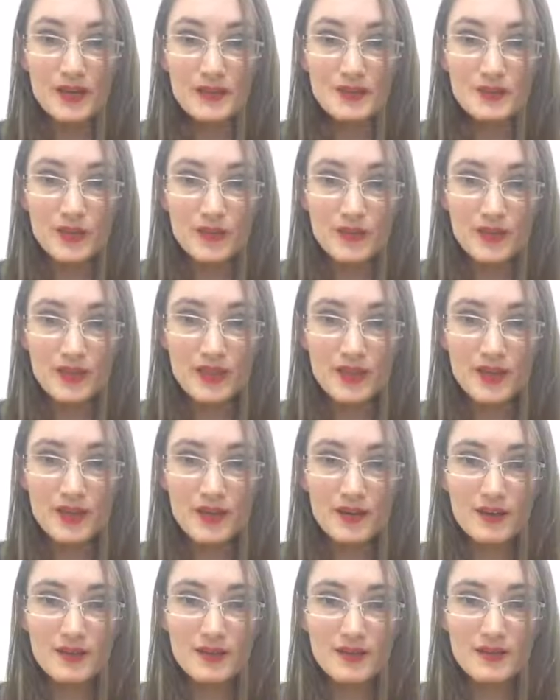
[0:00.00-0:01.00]
Do you ever
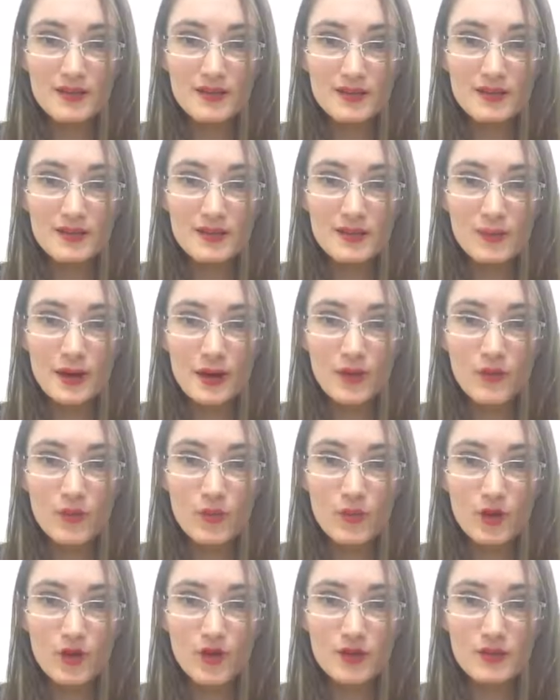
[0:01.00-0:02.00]
think about
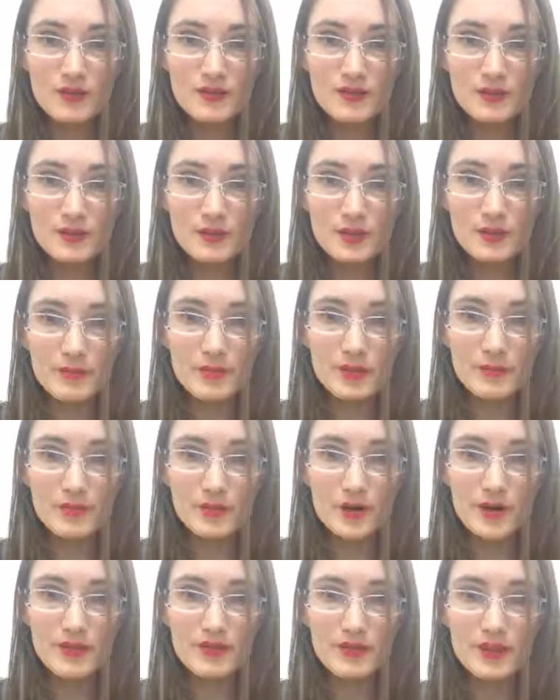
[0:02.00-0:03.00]
work during my
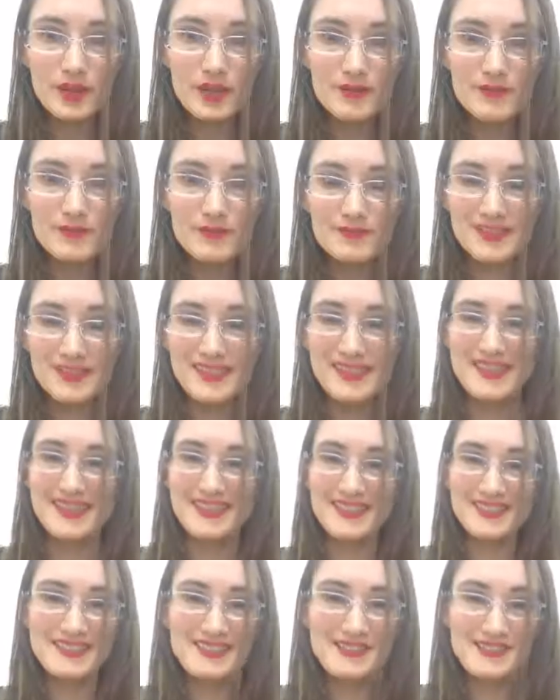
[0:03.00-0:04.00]
private life?
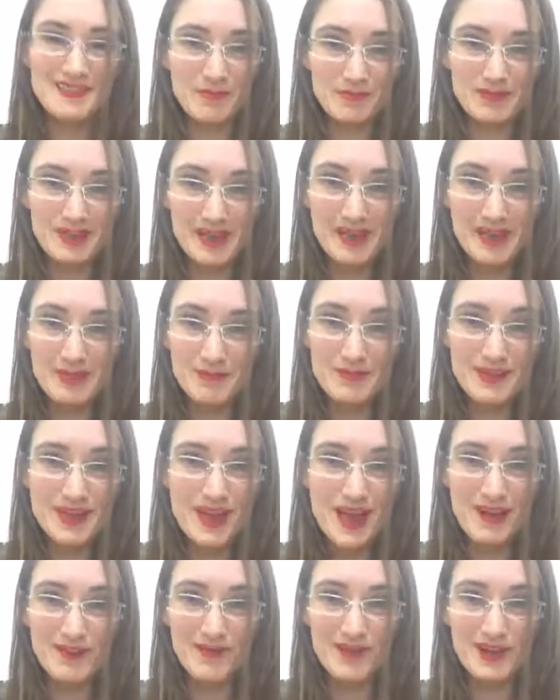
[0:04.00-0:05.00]
Sometimes,
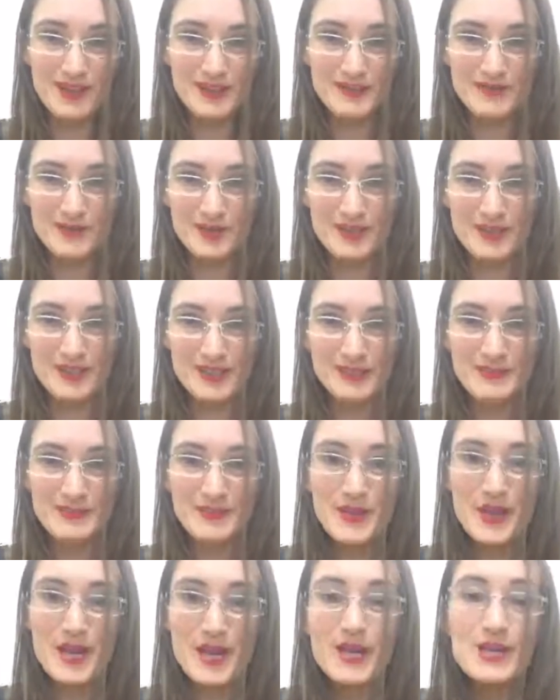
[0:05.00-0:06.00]
and vice versa.
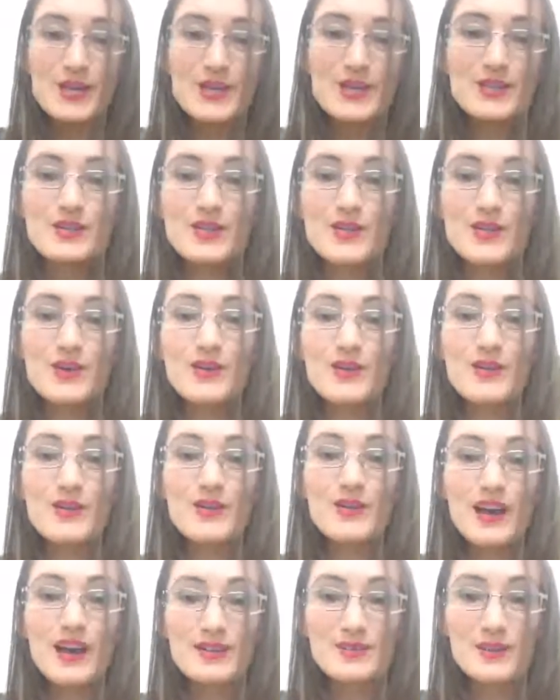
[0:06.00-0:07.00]
So
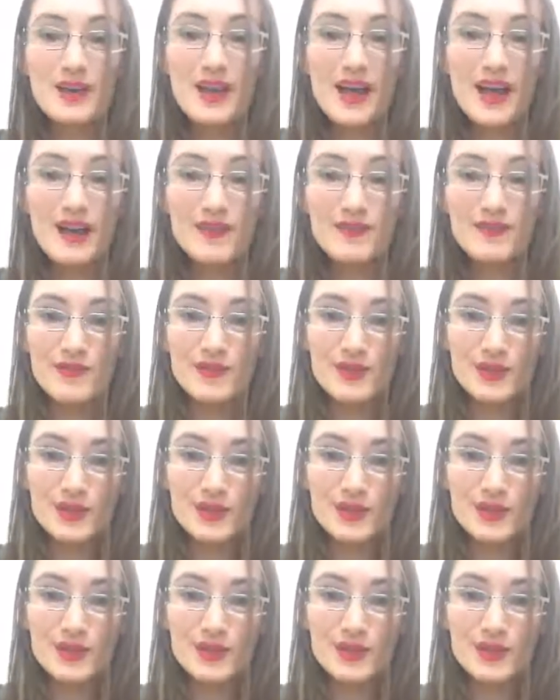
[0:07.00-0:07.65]
that's what I had for